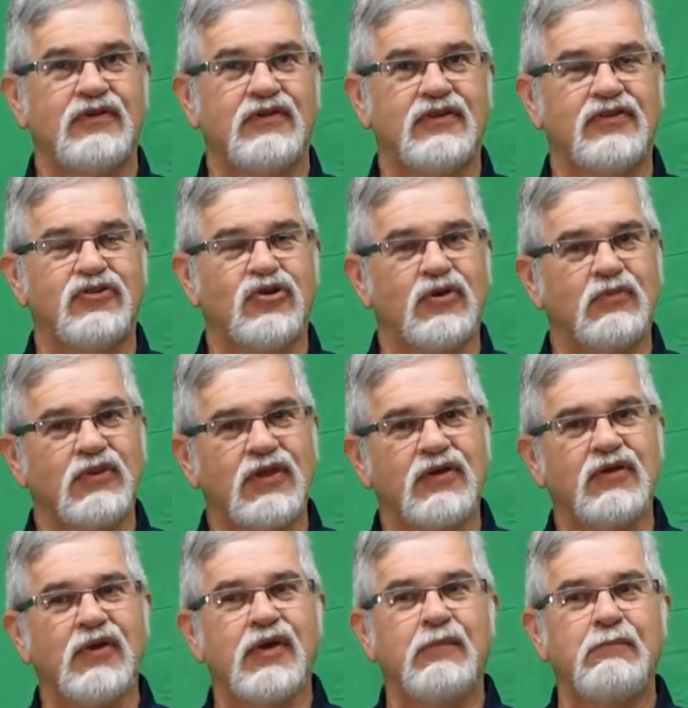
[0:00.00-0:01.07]
determined
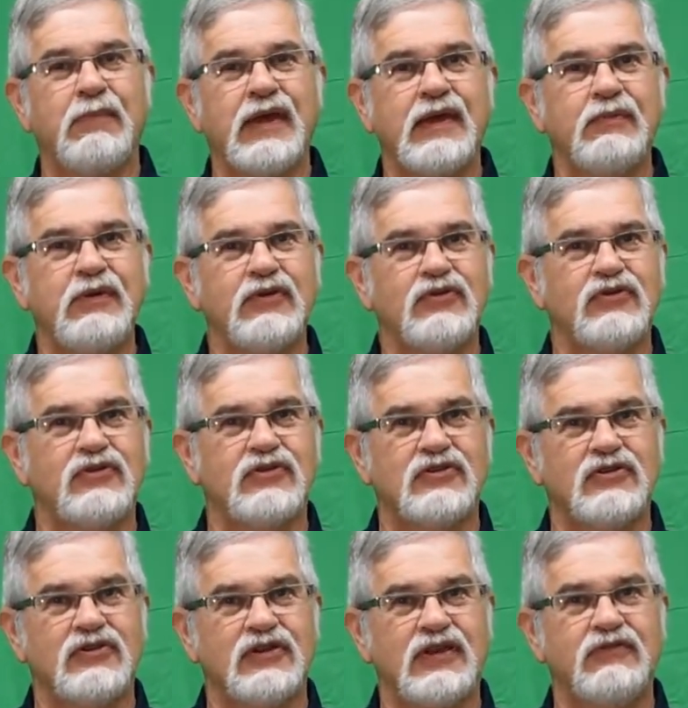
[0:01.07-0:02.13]
that maybe
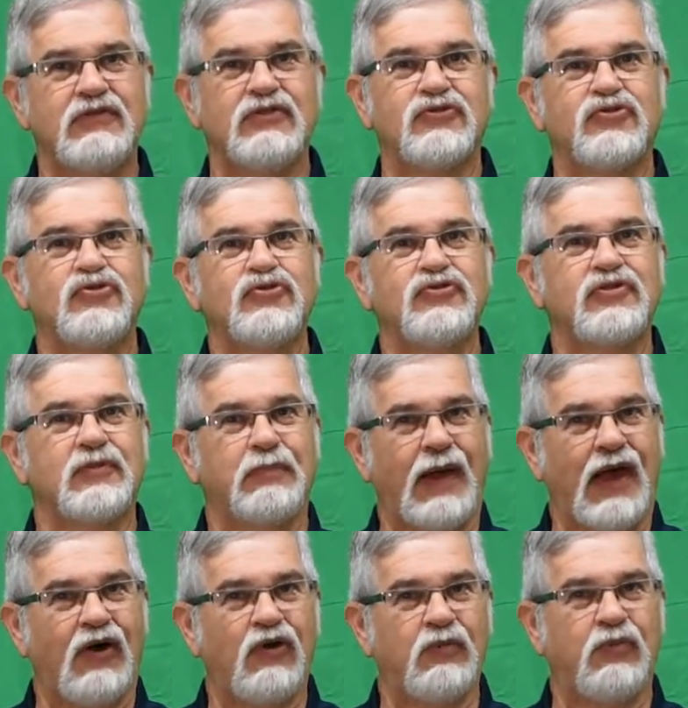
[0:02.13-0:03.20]
giving the students the
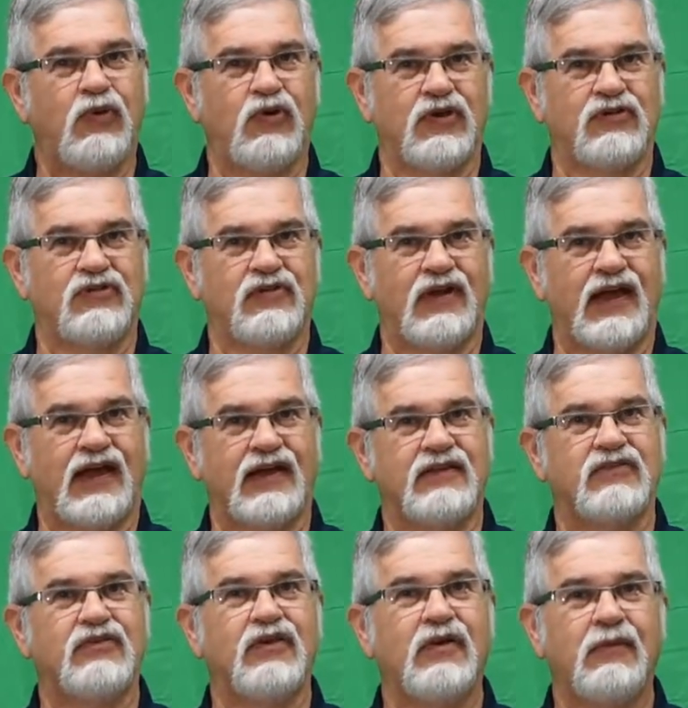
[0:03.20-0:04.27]
PowerPoint
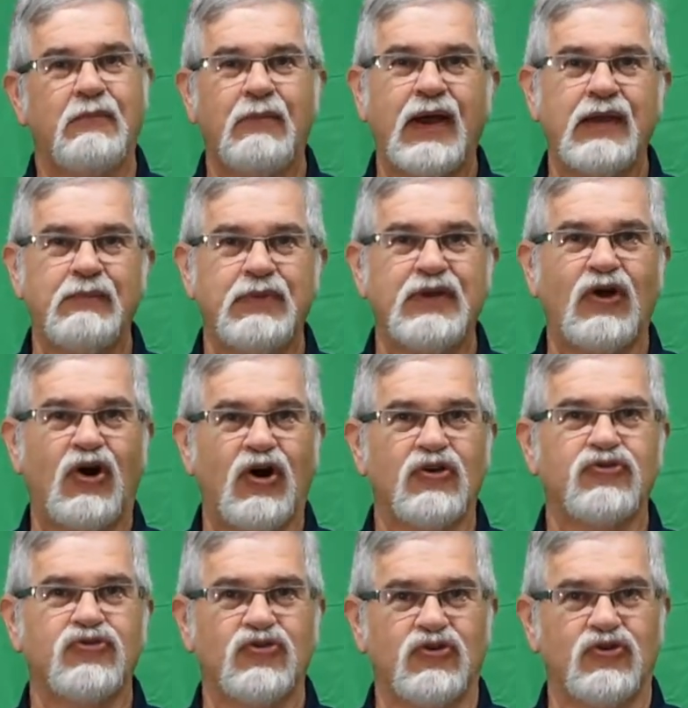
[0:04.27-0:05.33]
slides might be
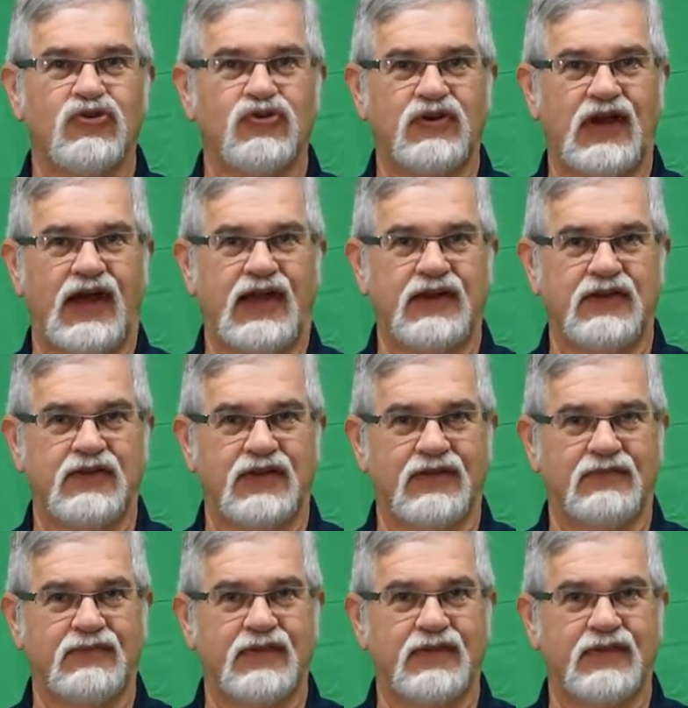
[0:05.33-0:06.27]
also a good idea.